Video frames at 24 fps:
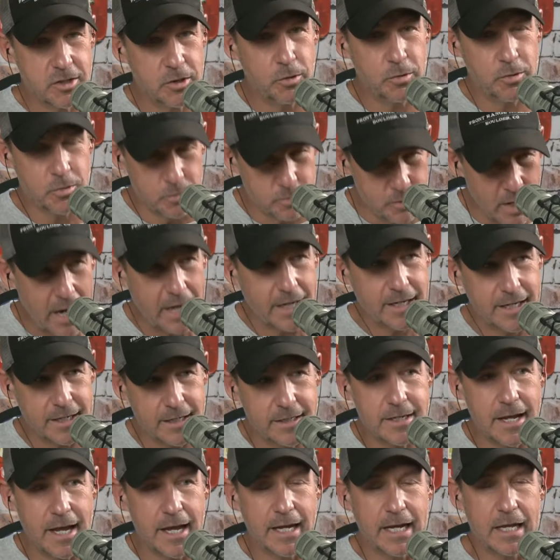You do not get
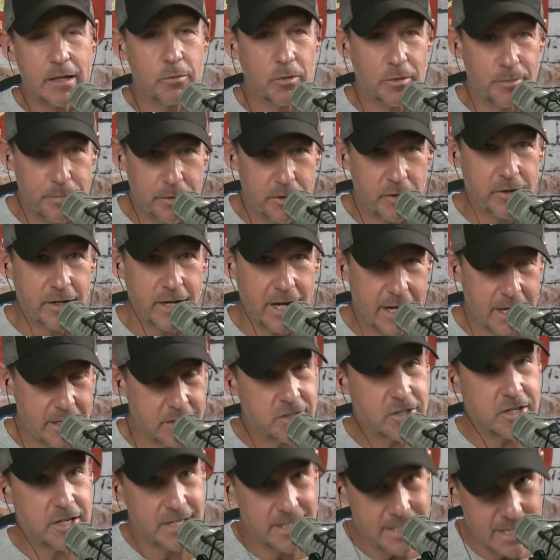naked with Bill
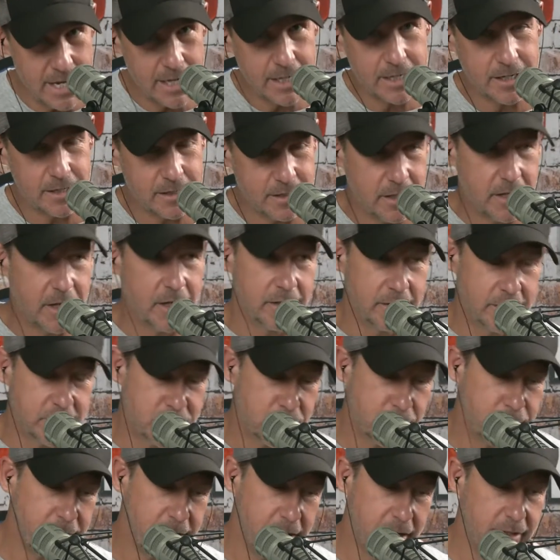Gates naked unless
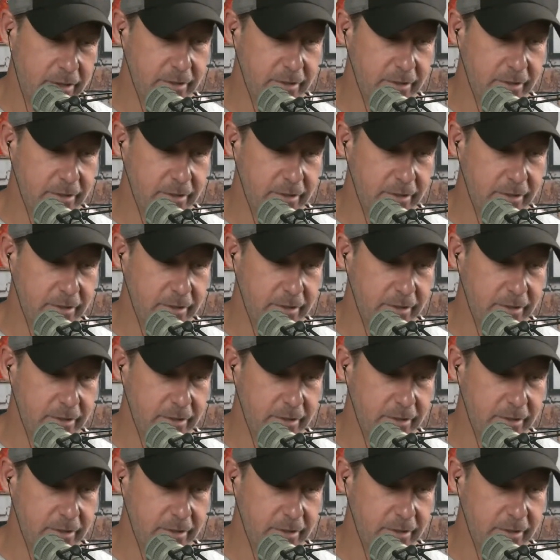you're paid.